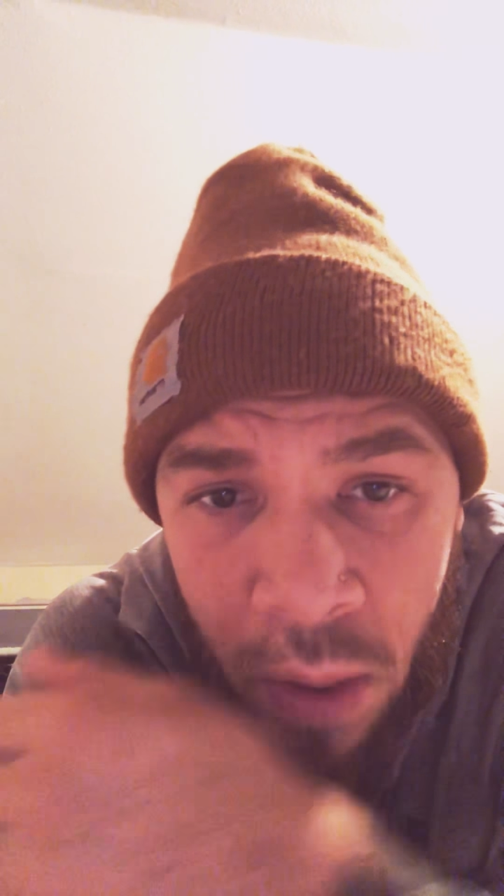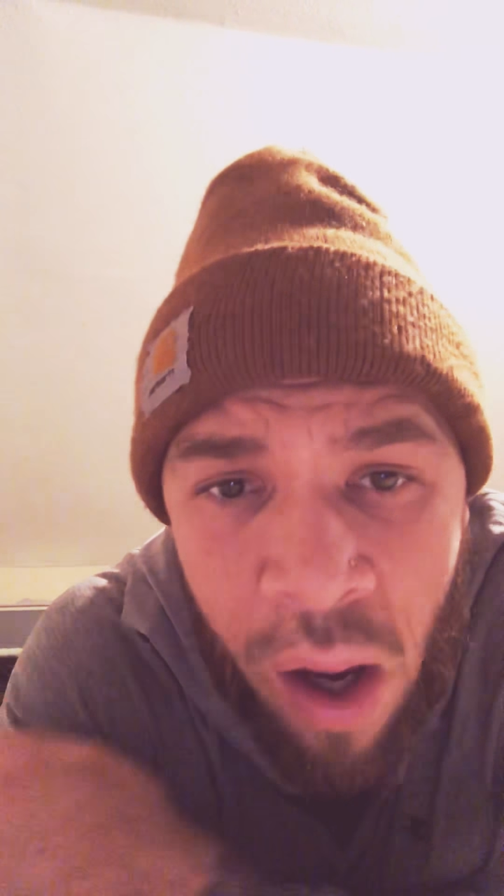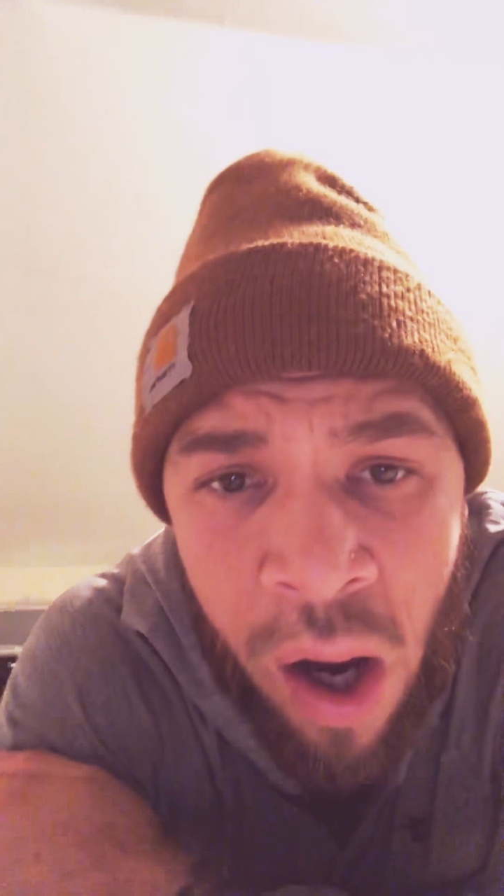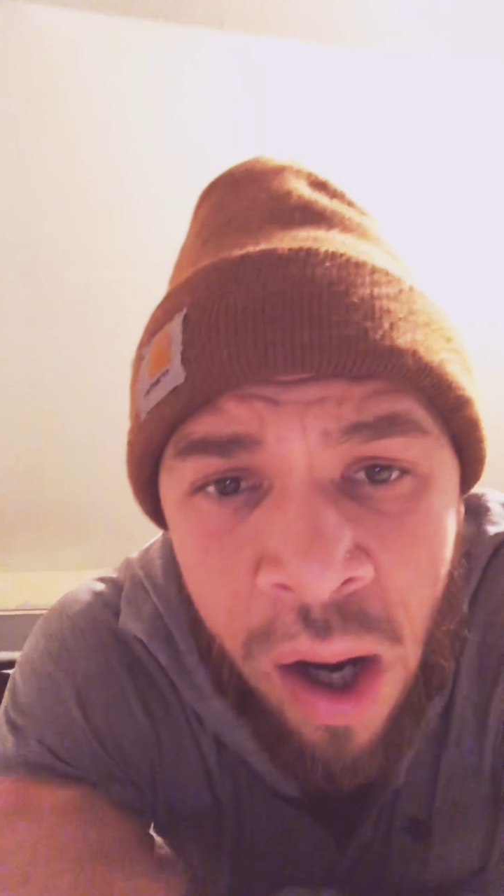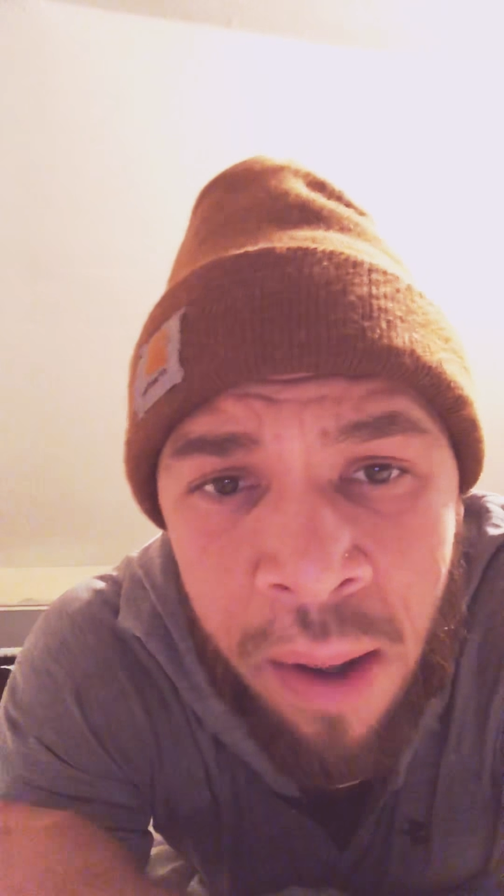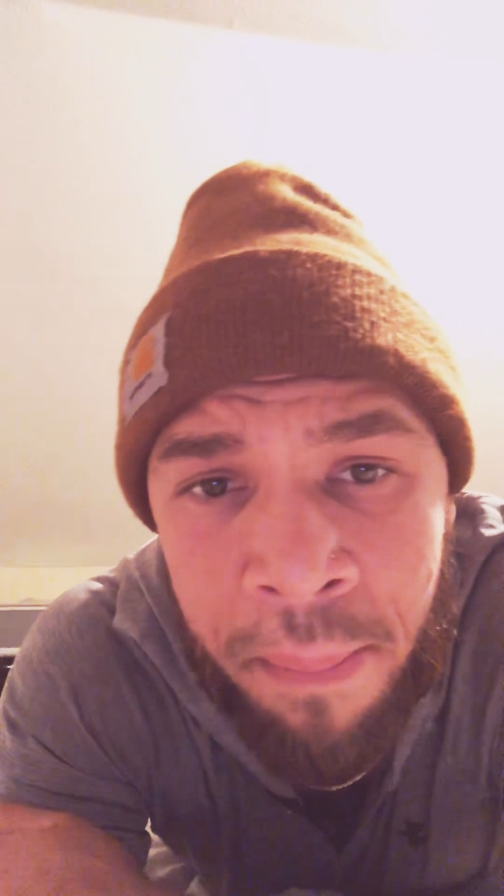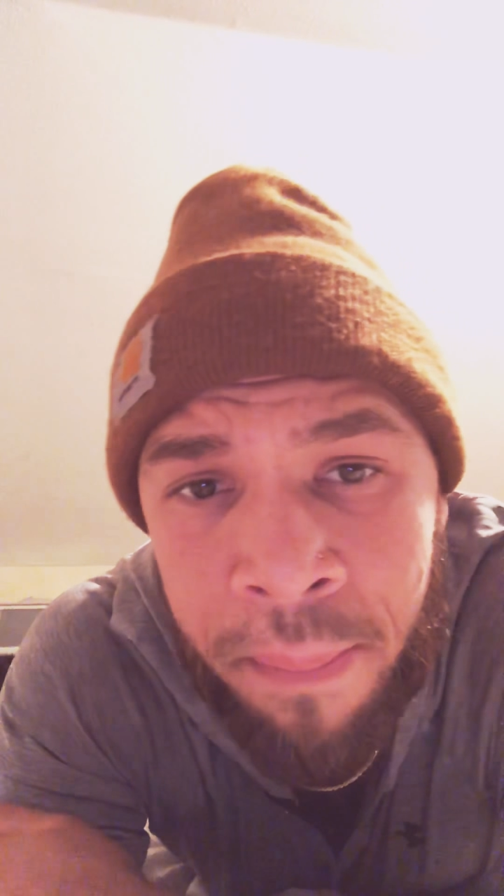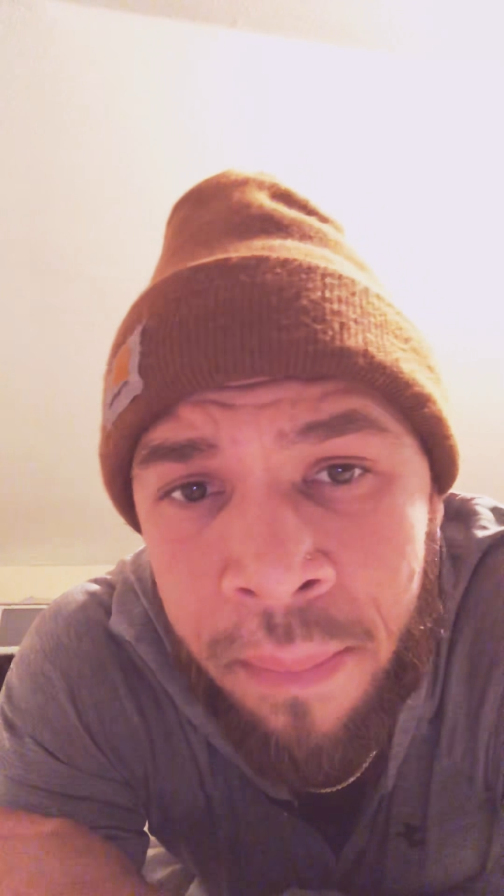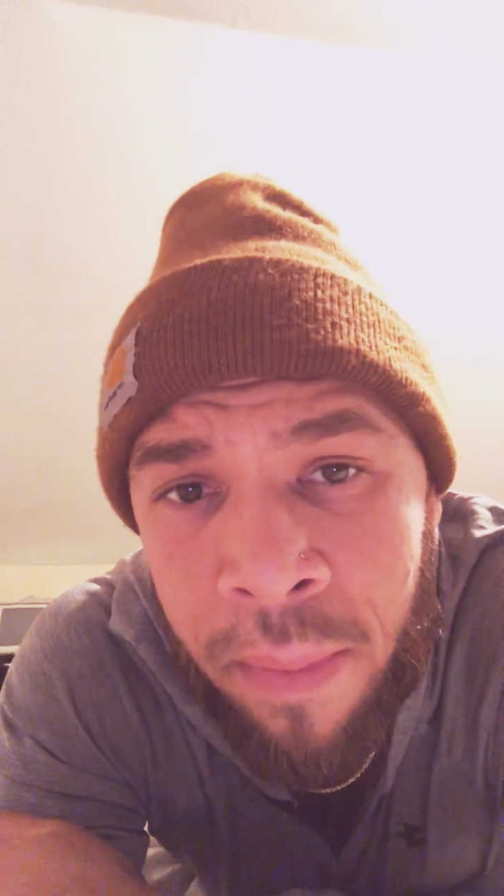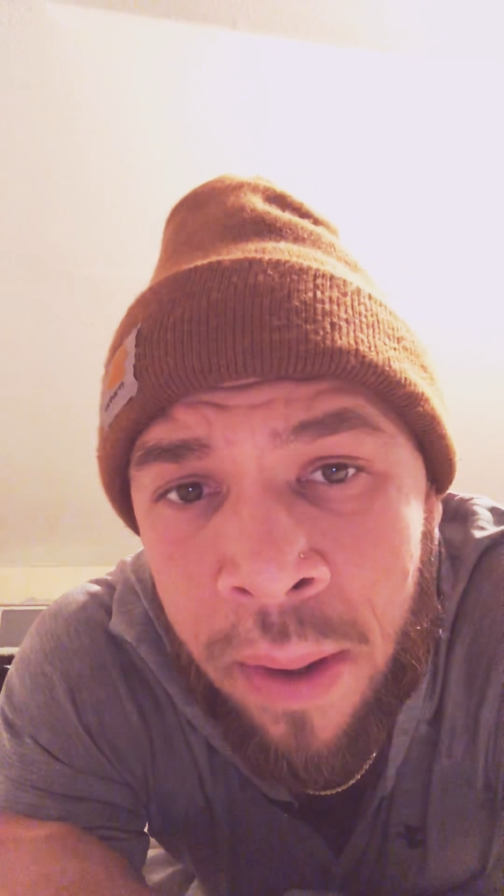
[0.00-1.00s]

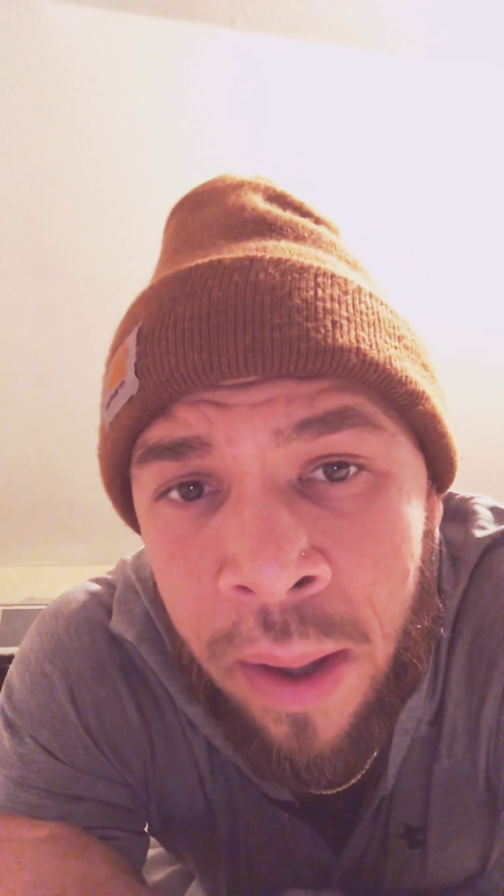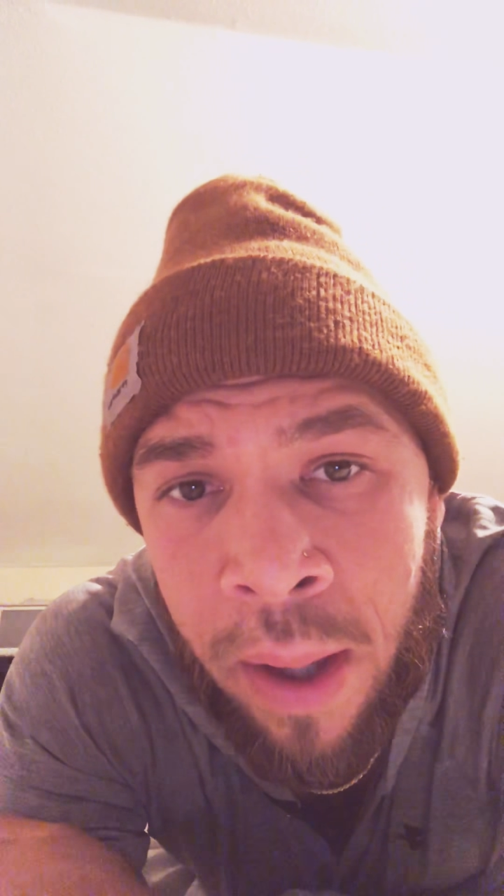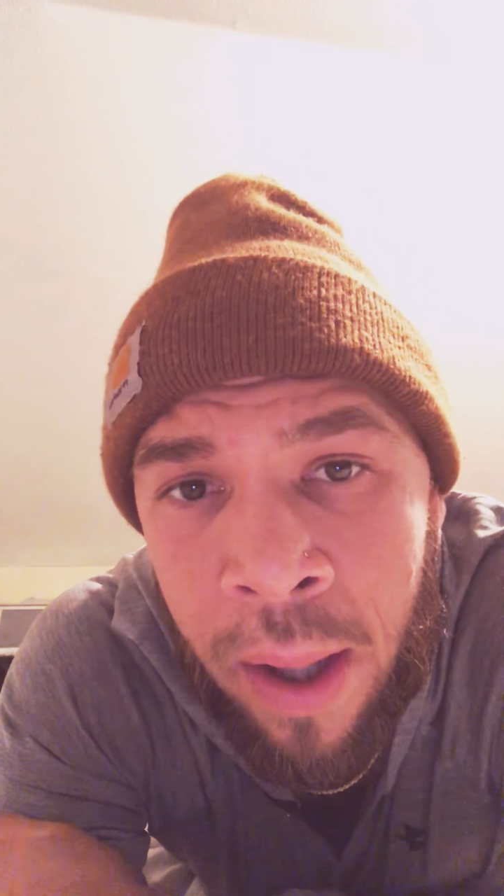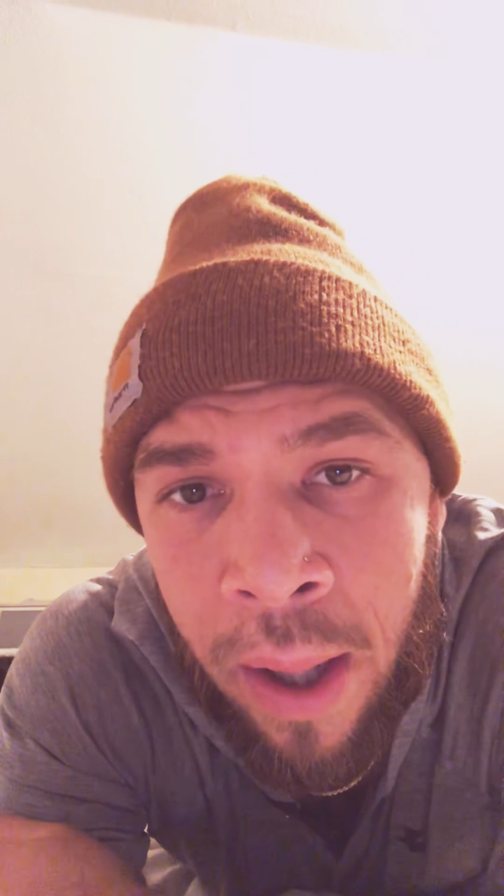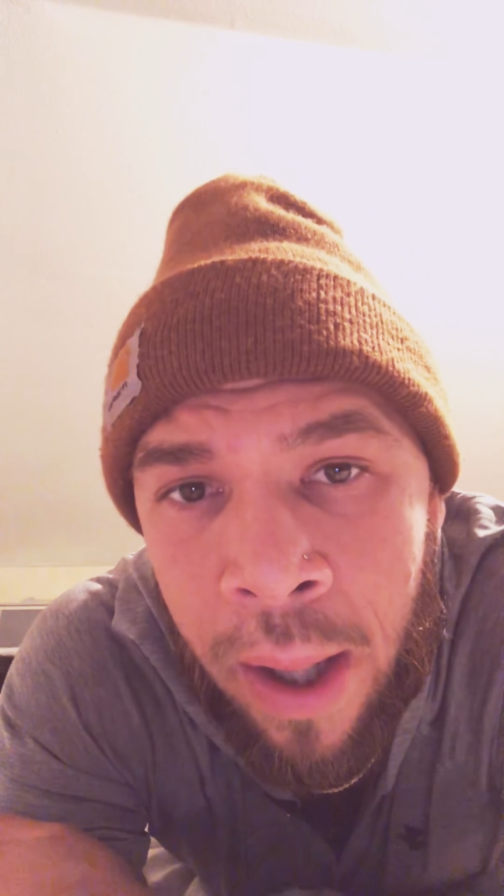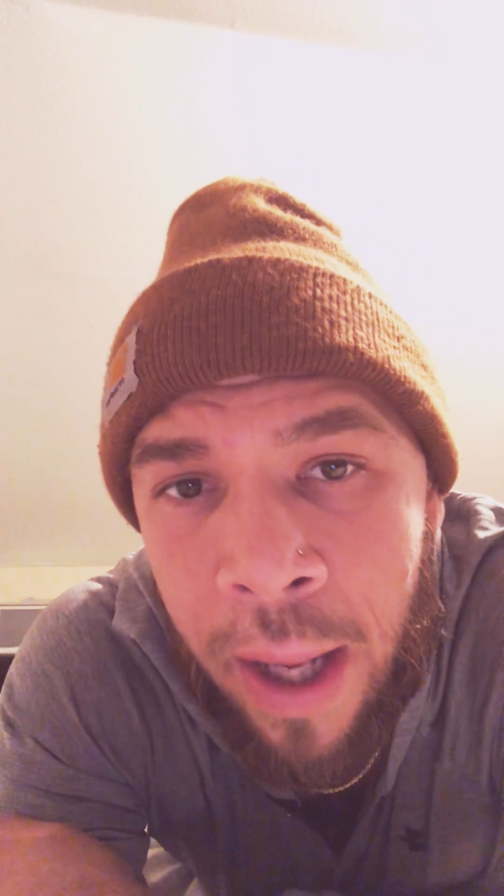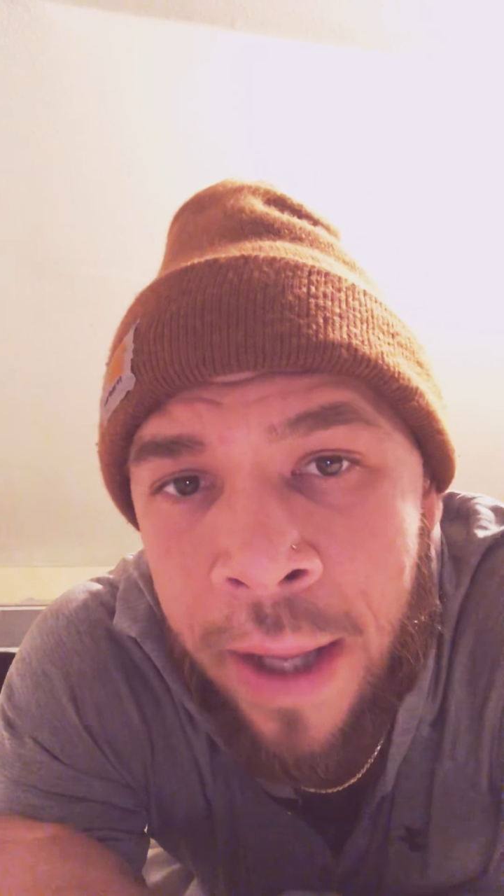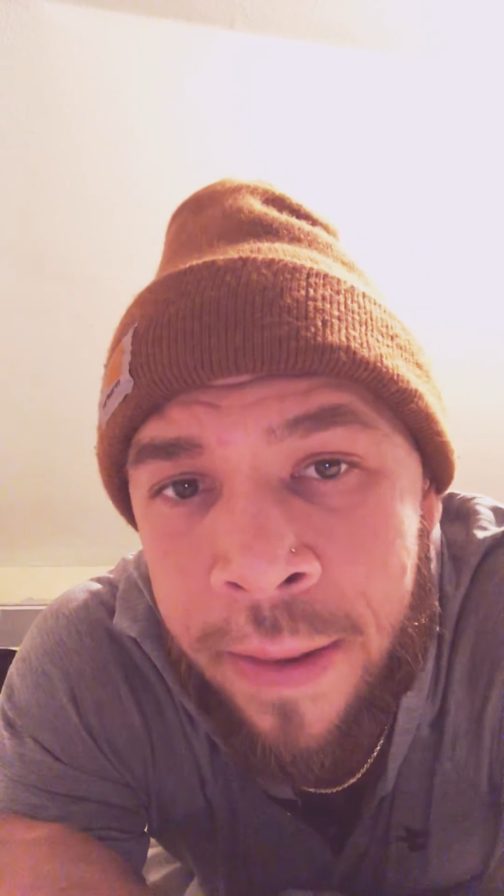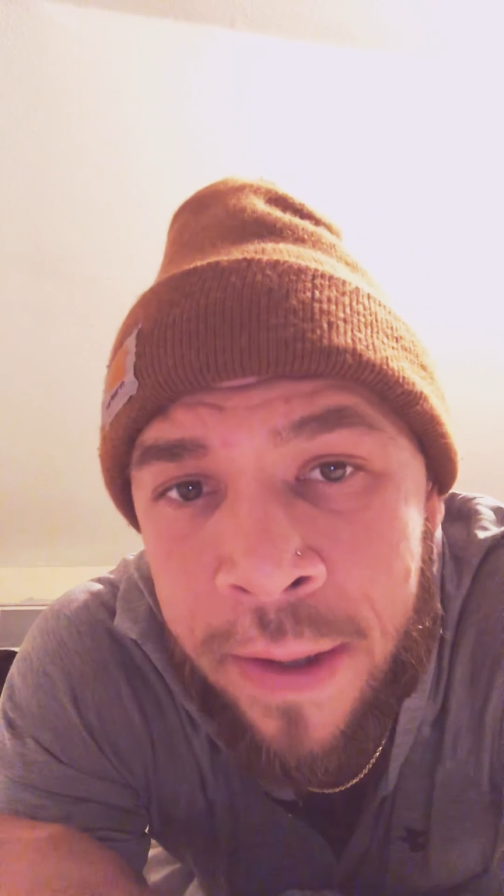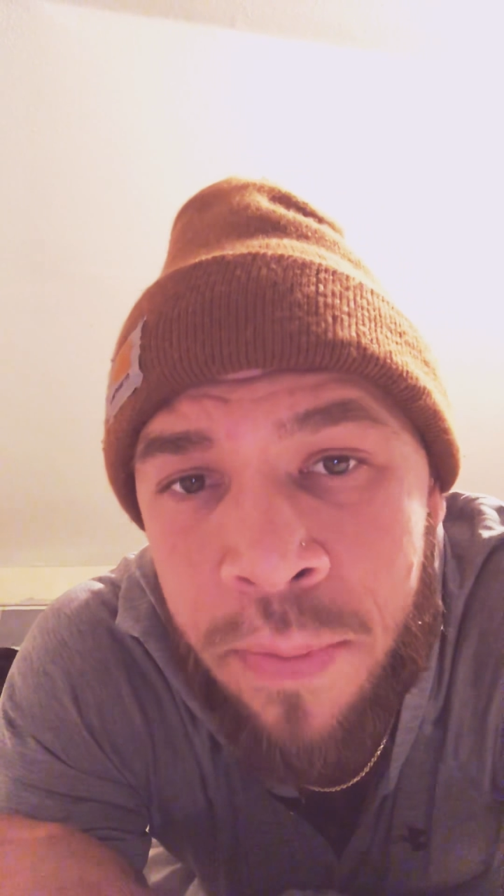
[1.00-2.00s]
um,
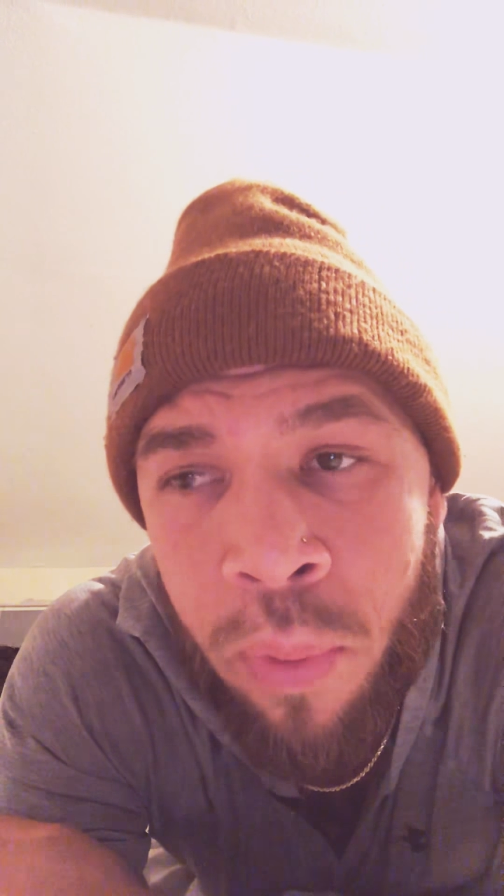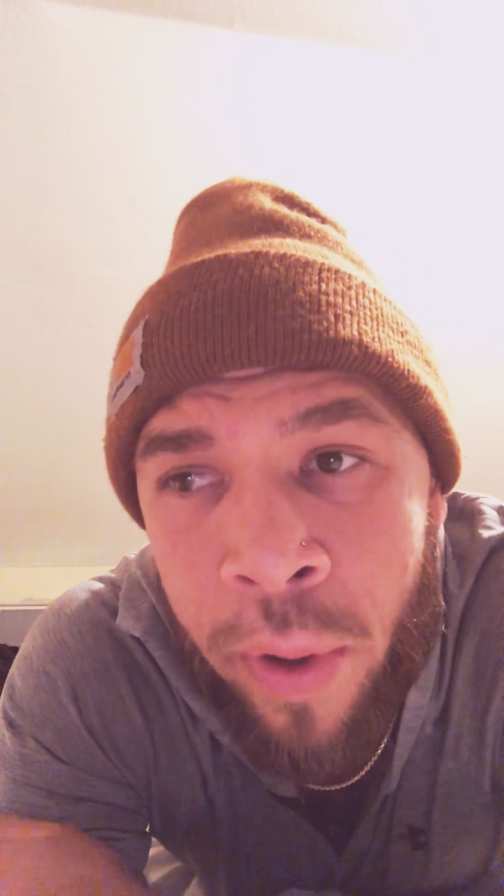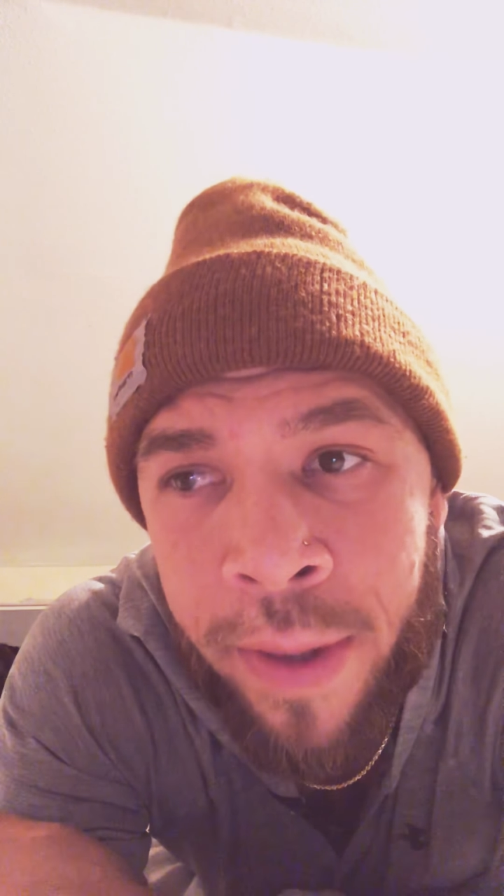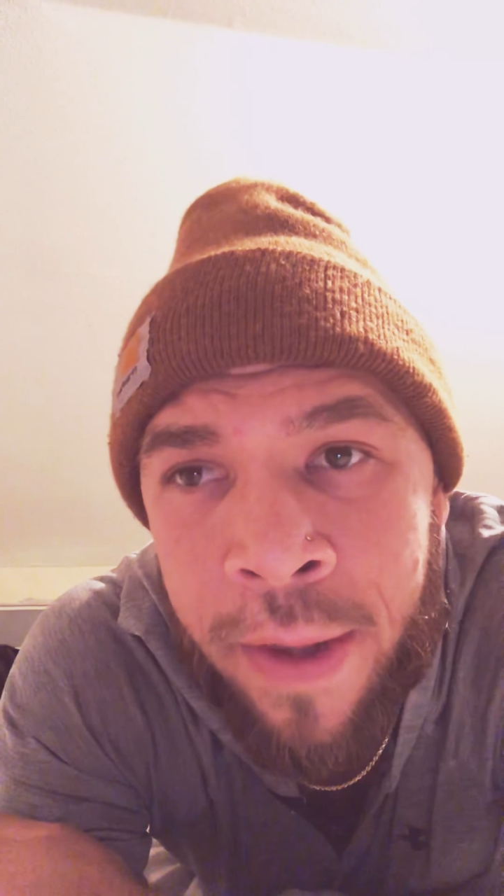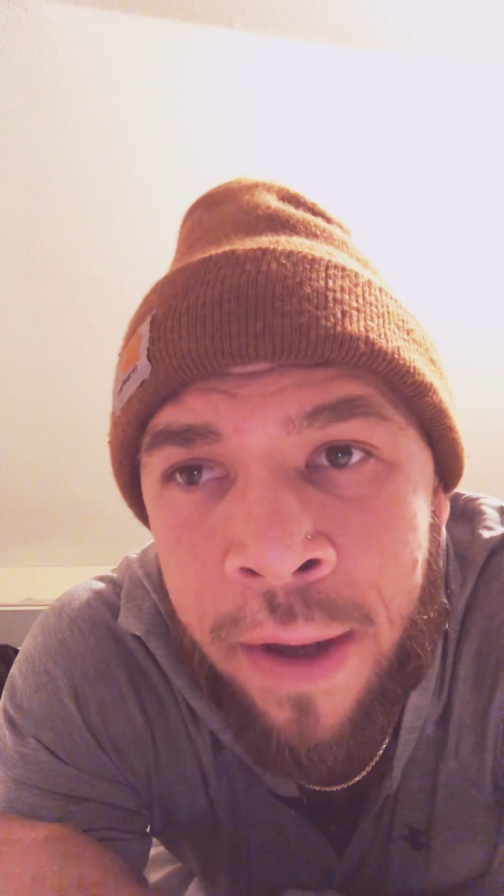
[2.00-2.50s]
at this point,